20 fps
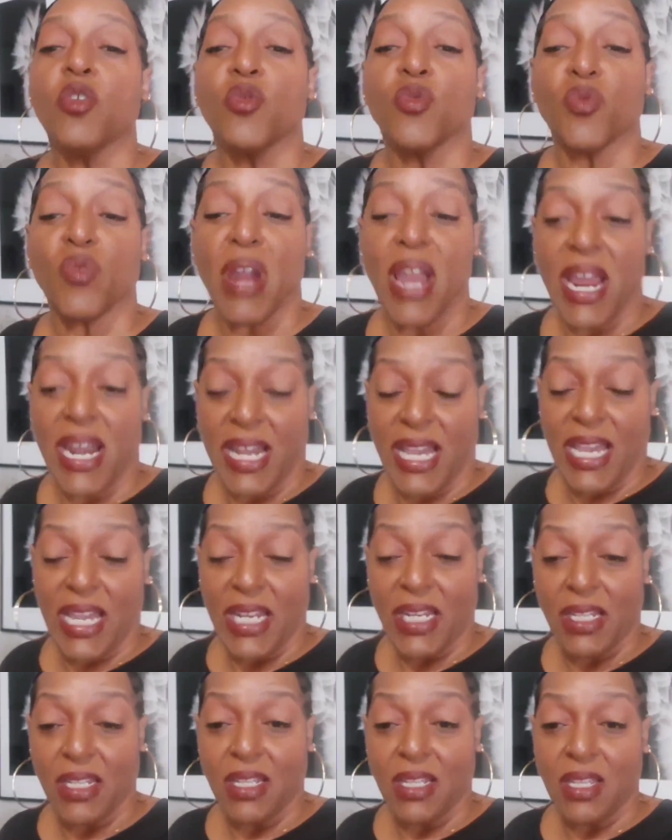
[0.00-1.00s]

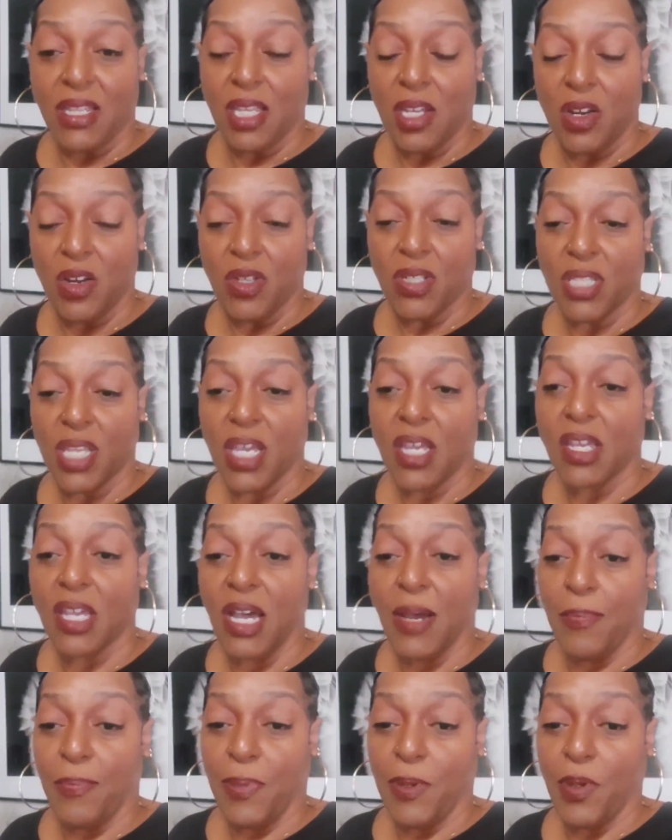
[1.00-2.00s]
granite. There's a
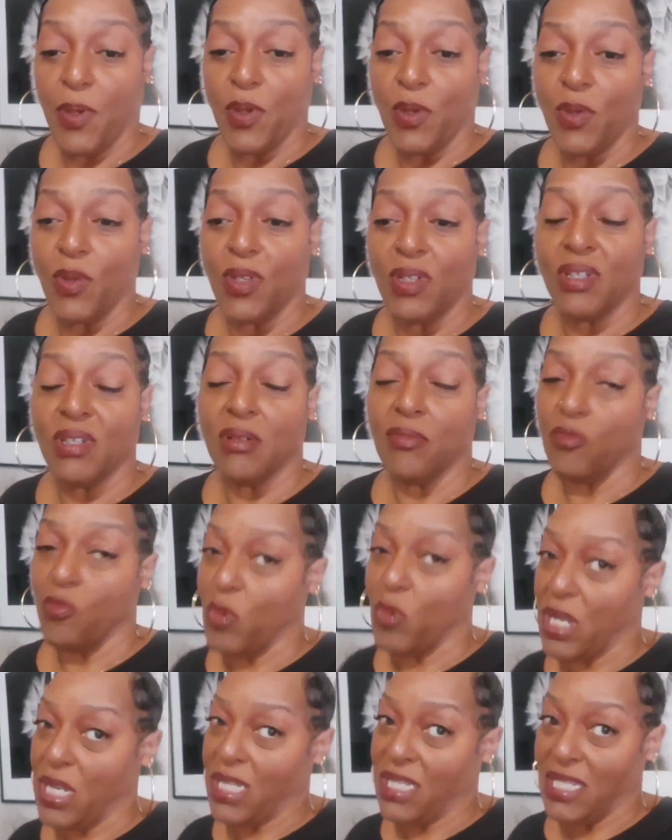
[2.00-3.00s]
couple
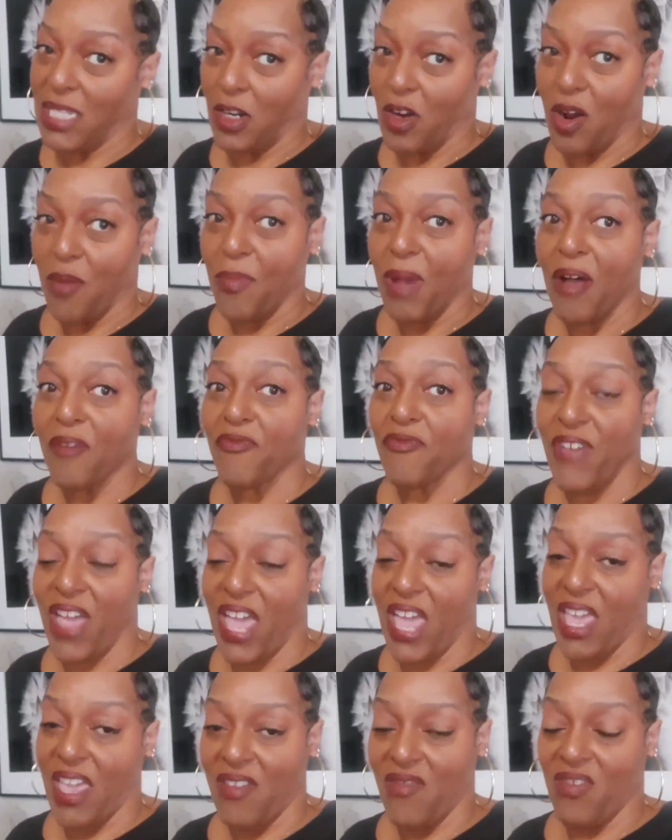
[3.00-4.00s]
ones that are my
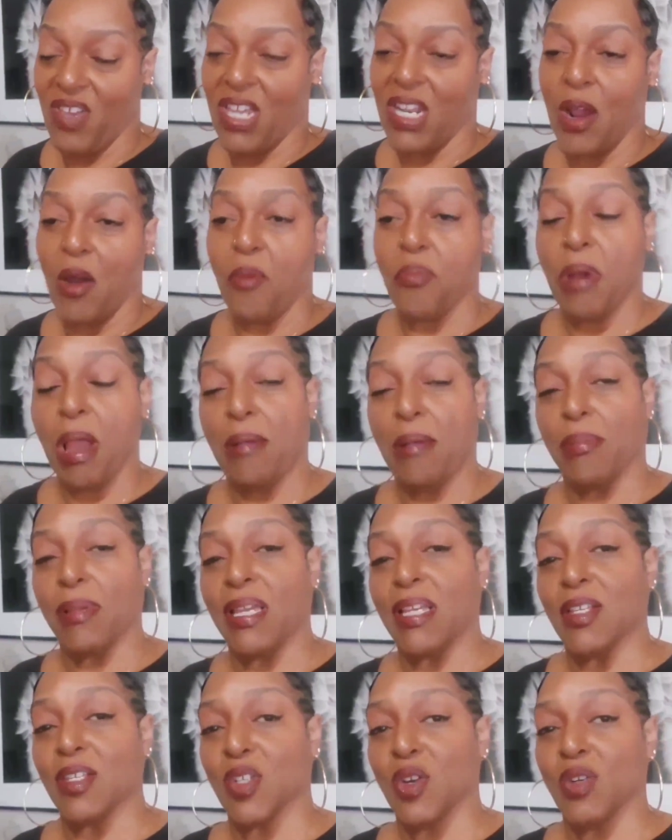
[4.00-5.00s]
fave, and I'll
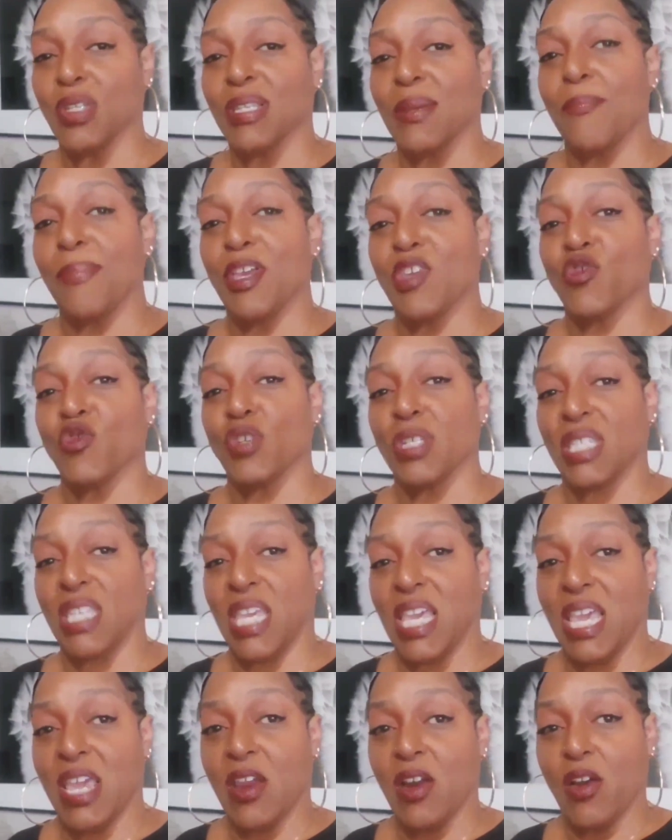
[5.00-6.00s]
probably insert some
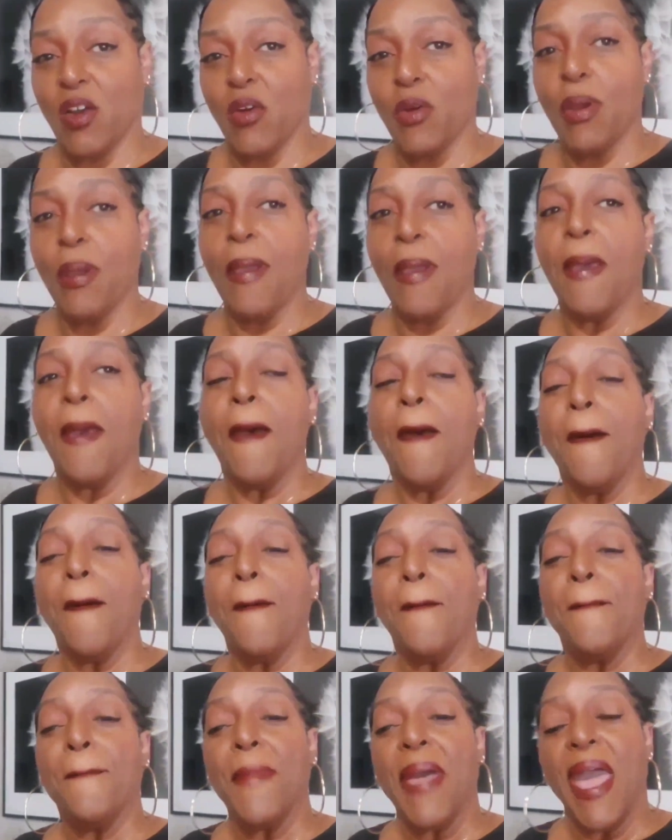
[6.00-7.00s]
pictures here.
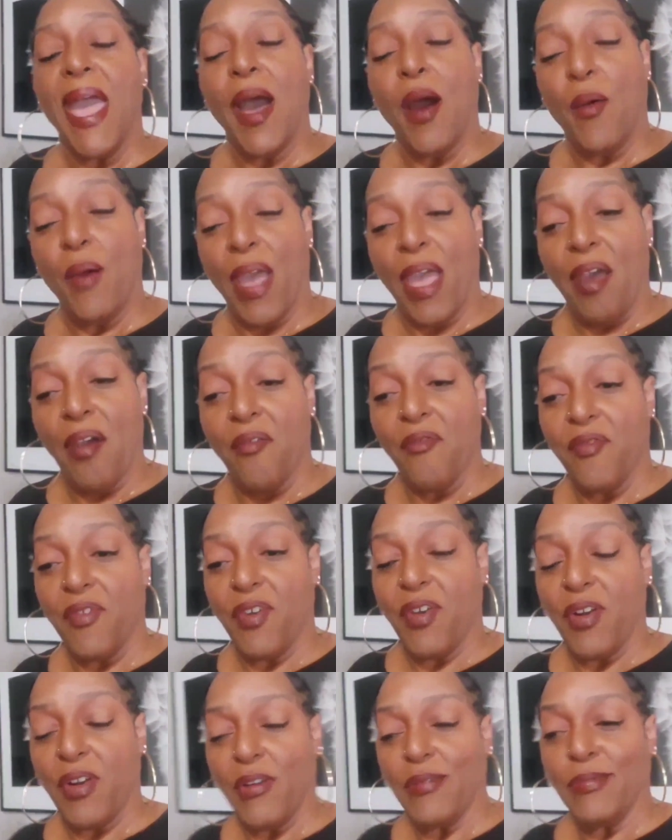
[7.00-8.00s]

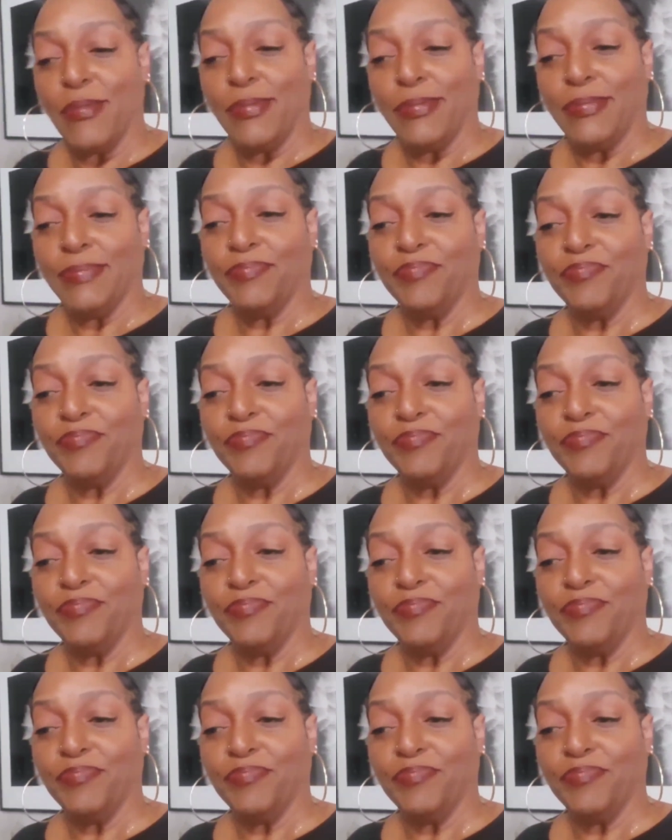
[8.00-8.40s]
However,